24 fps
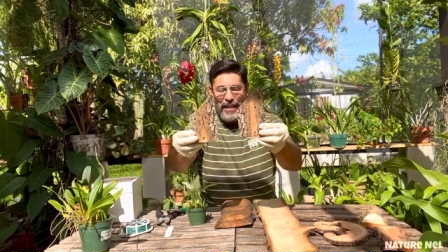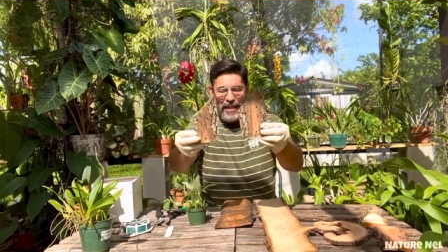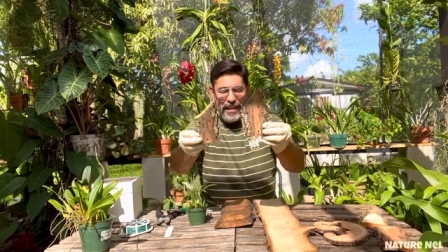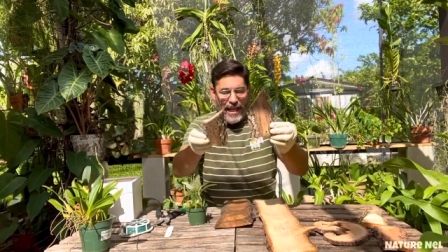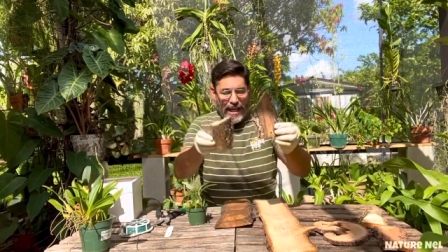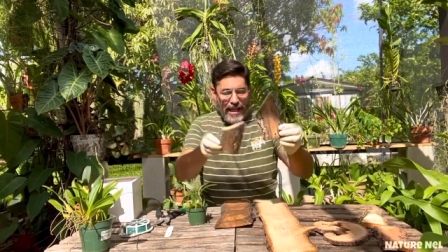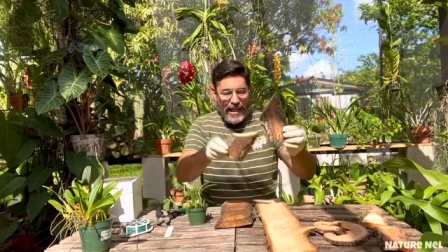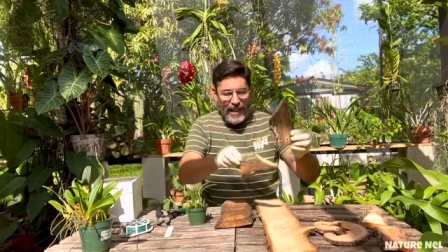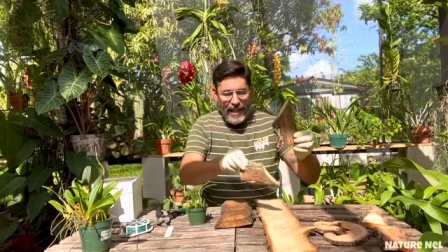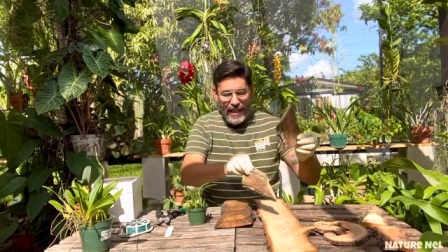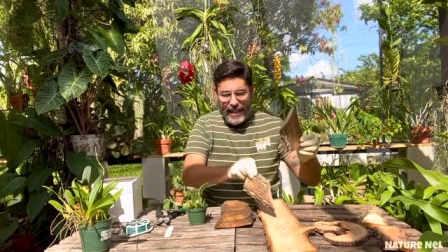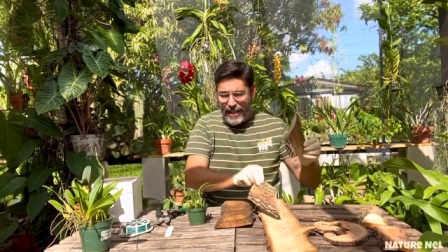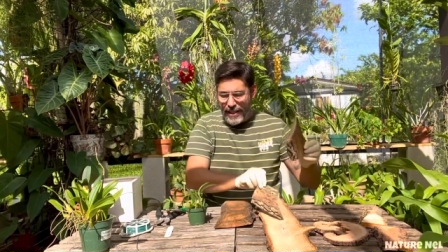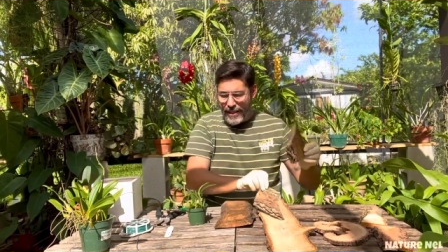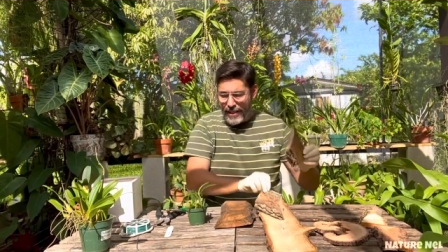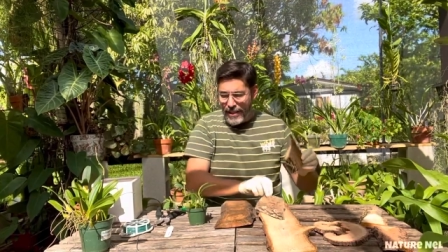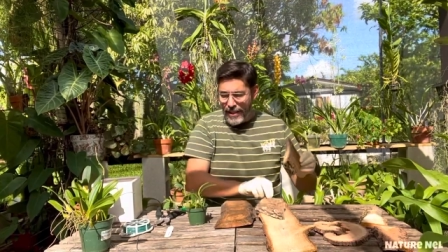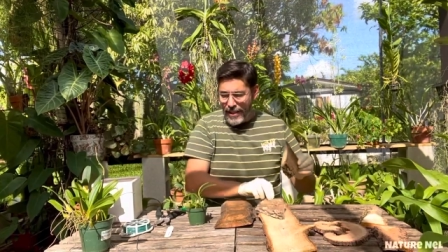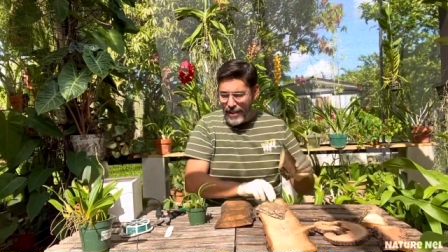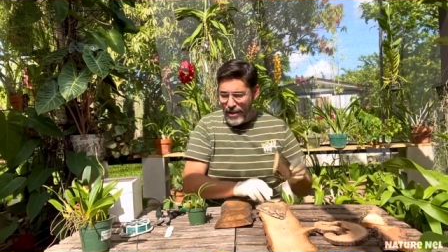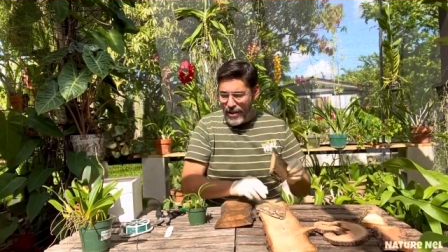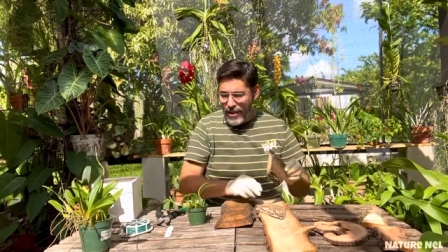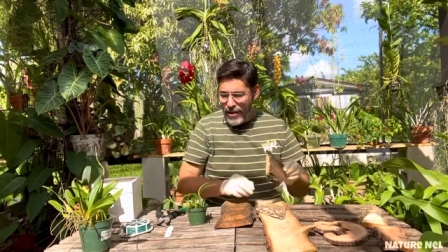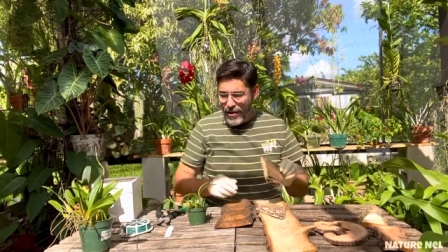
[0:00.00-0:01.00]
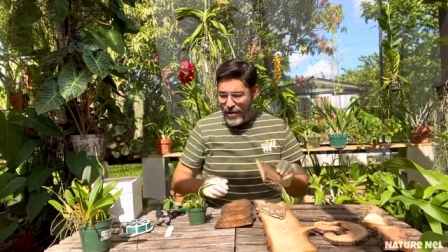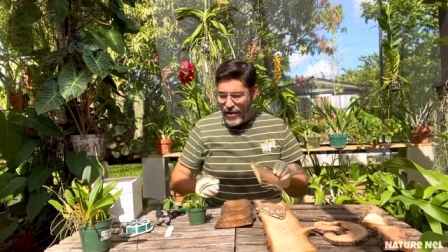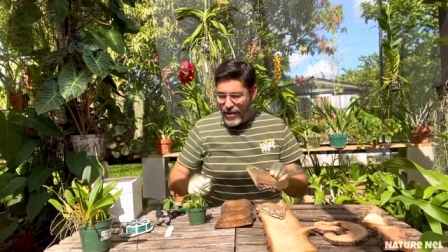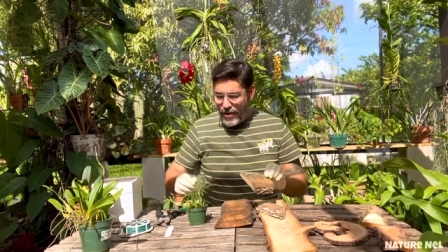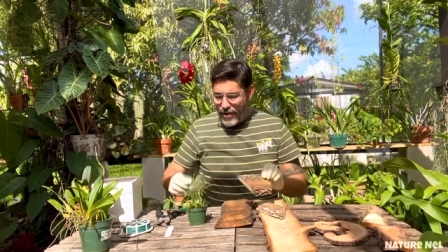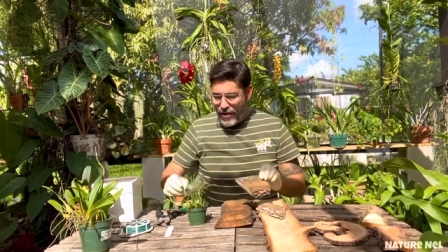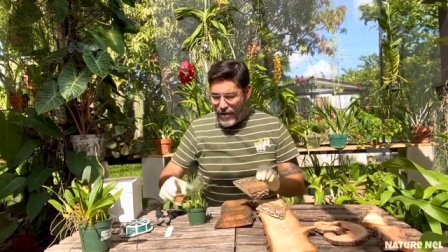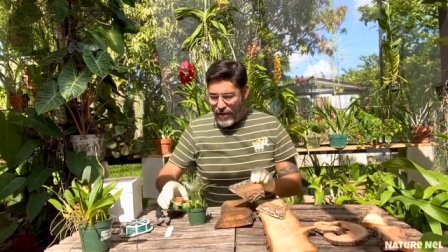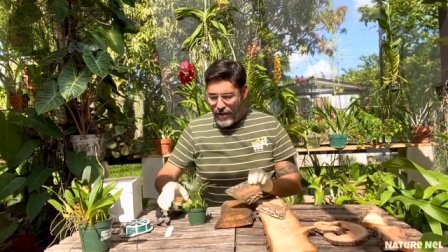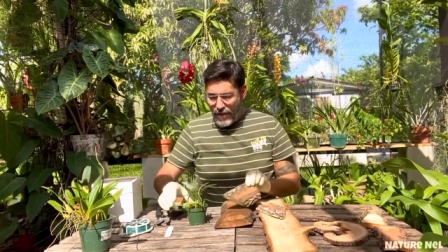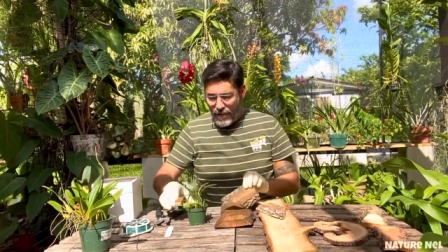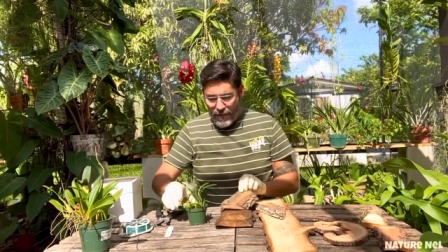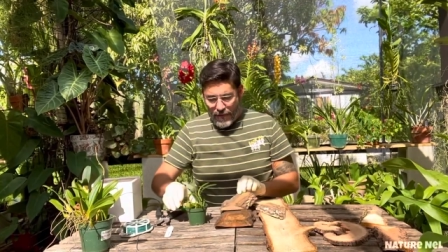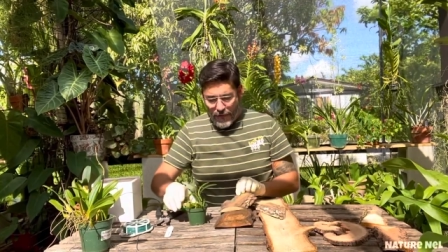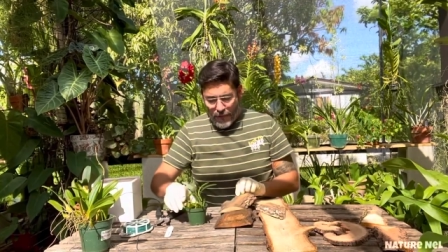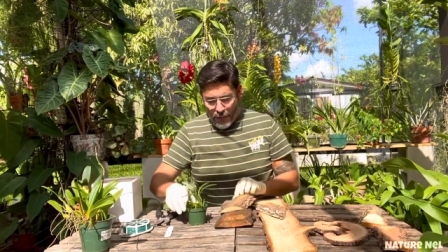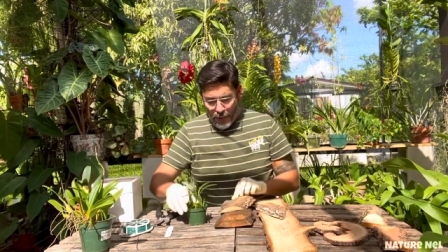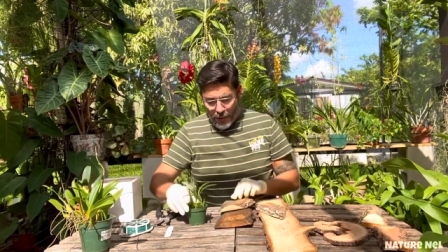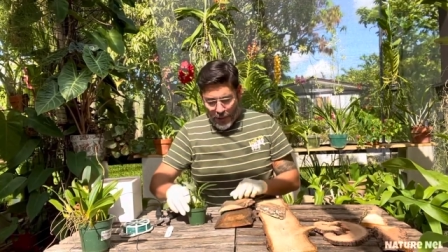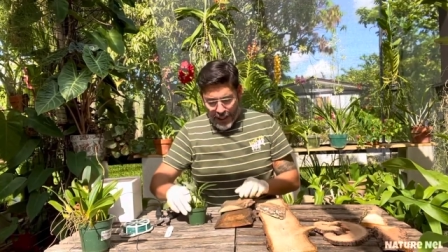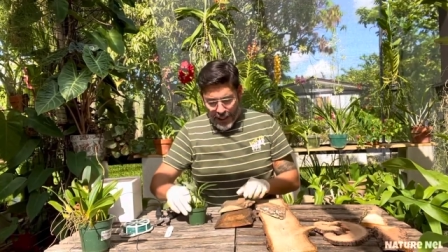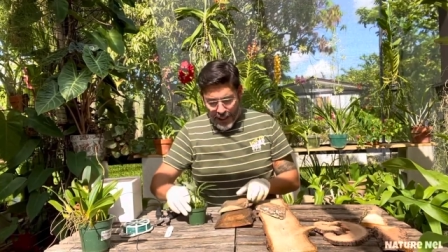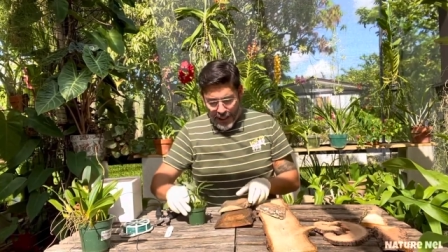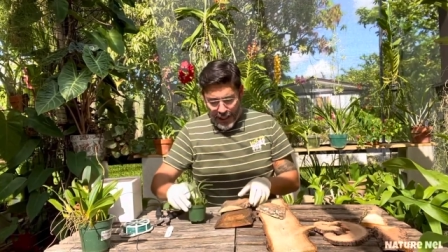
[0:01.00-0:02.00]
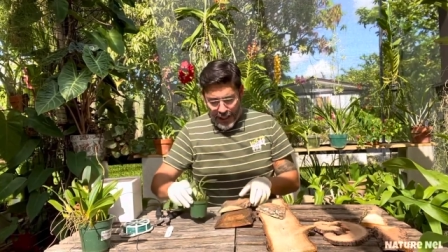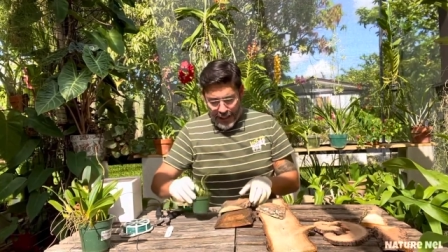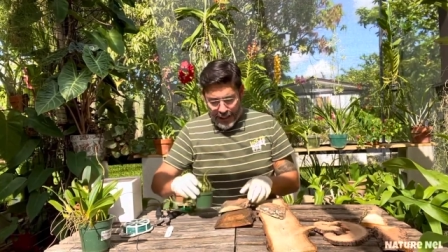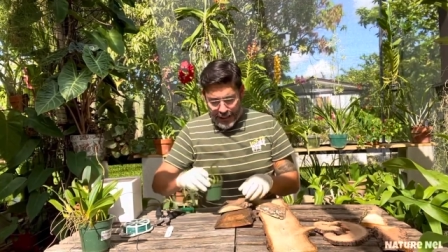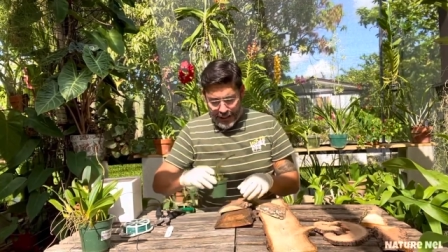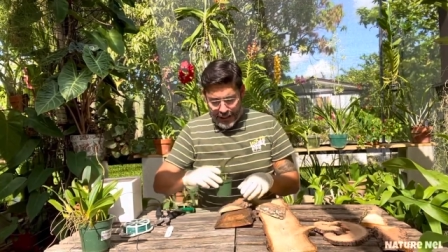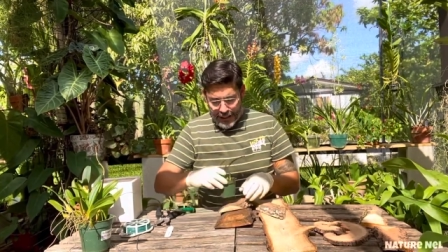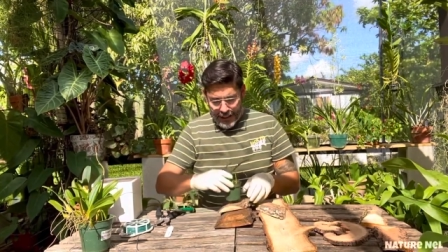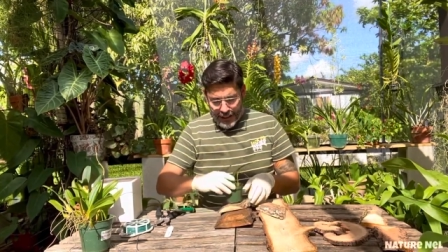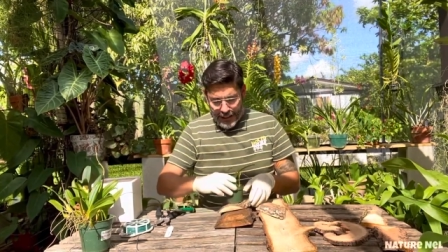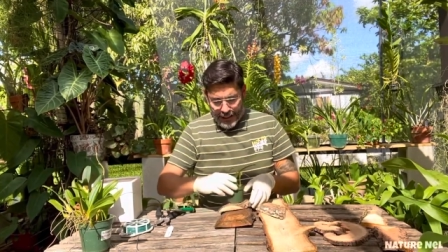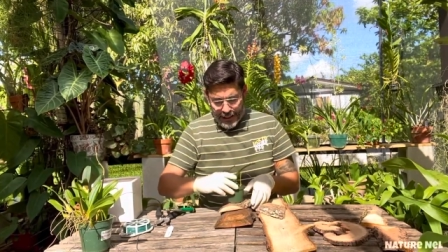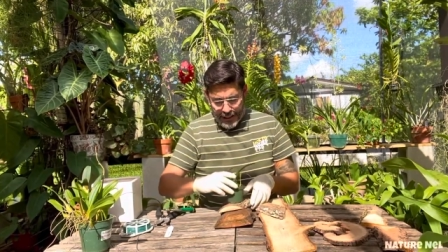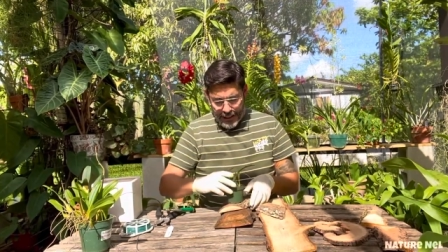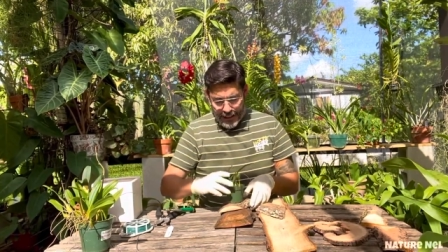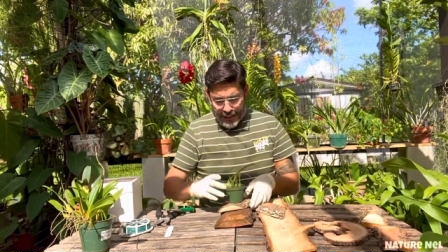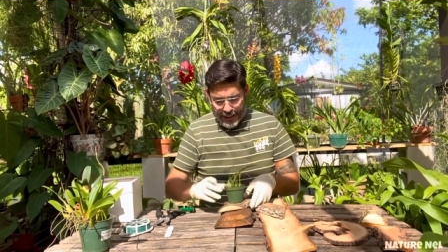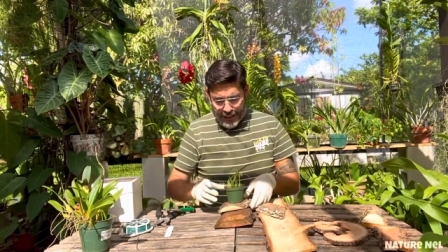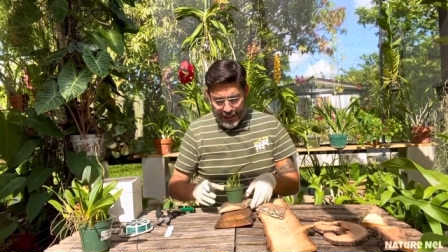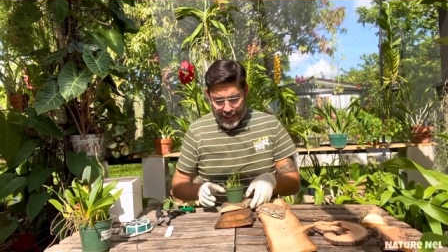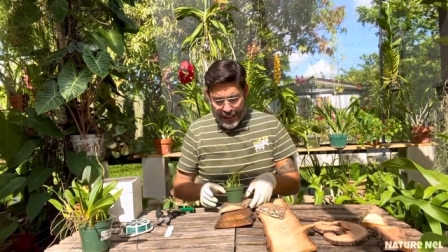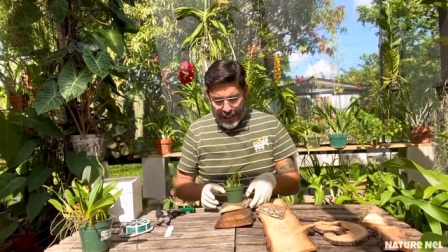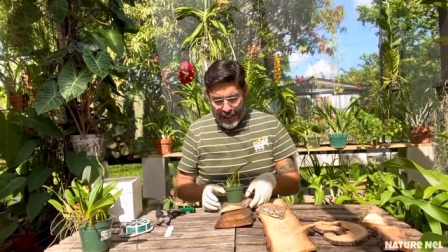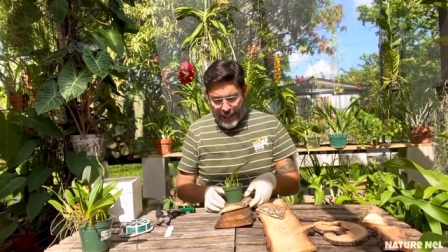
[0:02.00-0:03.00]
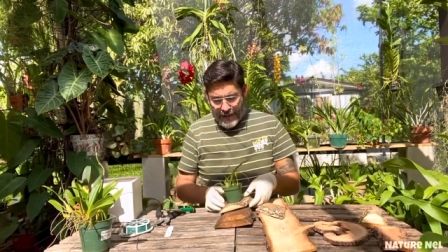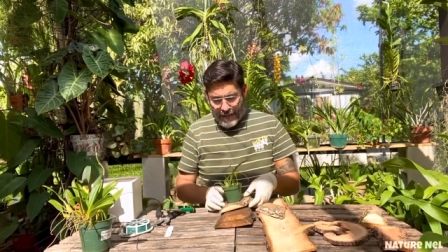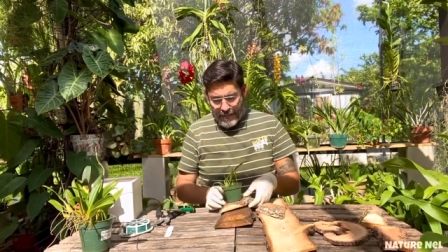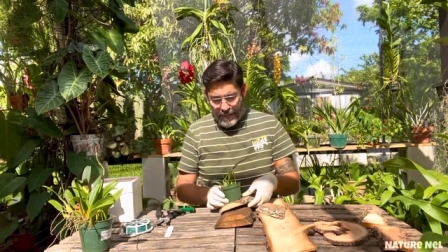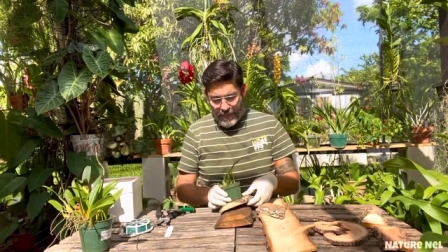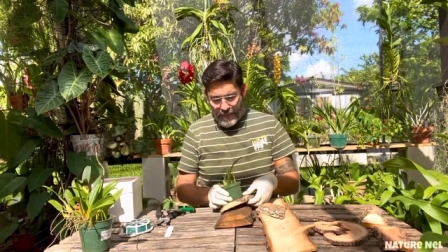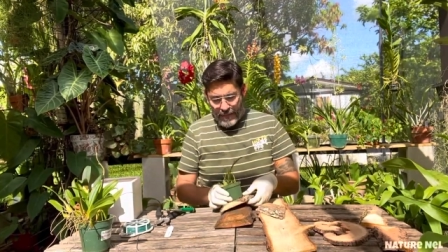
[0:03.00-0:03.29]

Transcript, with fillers: like this for this, see?